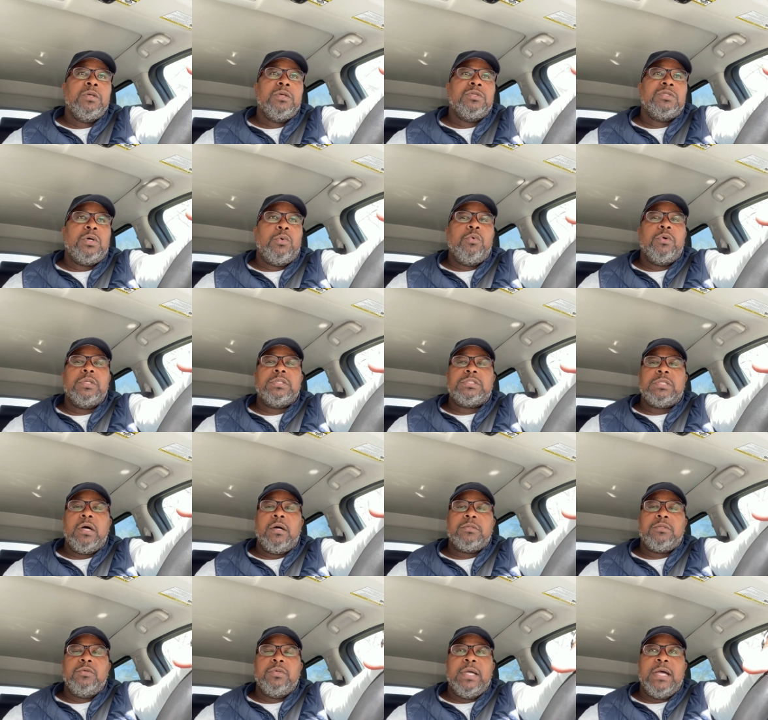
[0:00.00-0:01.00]
So I want to
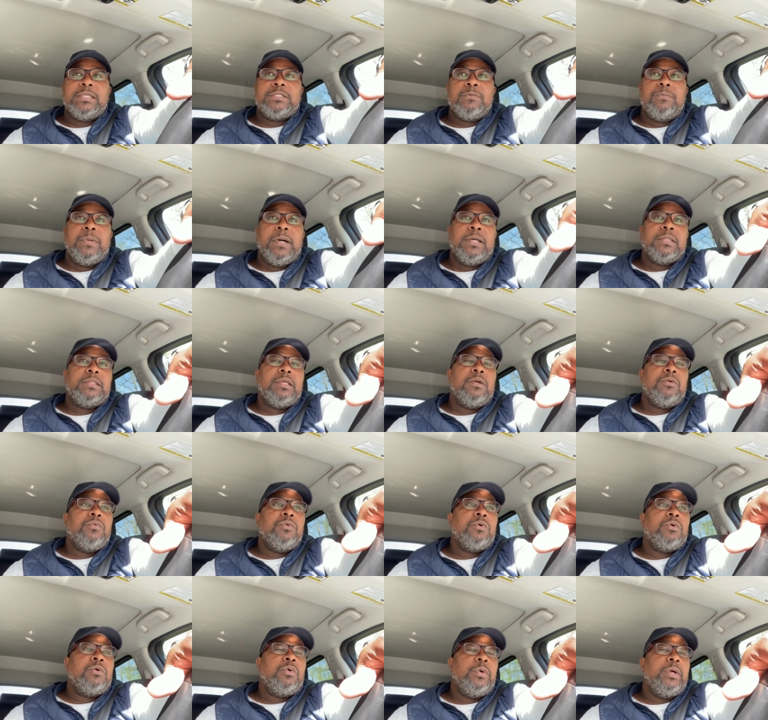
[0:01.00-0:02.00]
talk to you guys about that
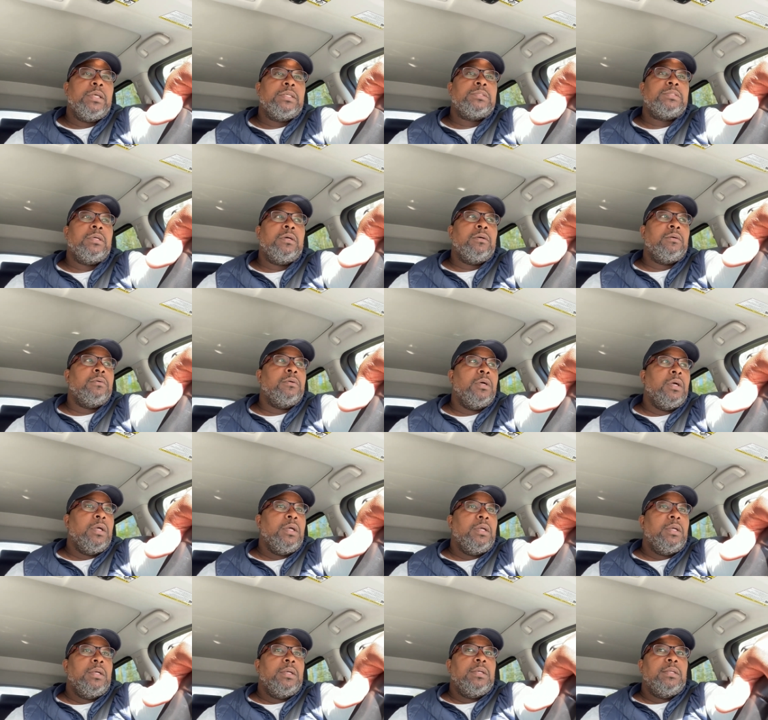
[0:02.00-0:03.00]
real quick. So
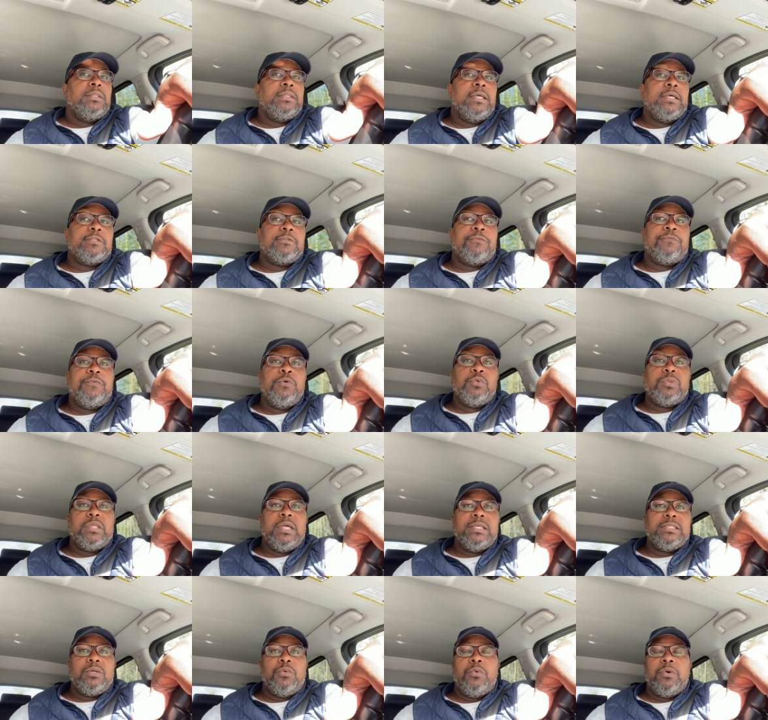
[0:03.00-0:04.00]
there's a few
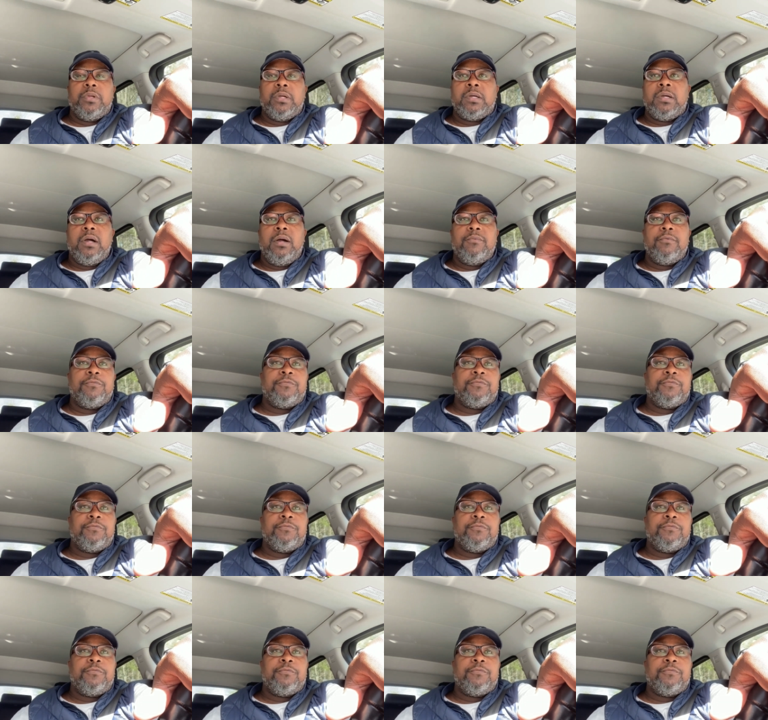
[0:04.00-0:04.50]
things I want to cover.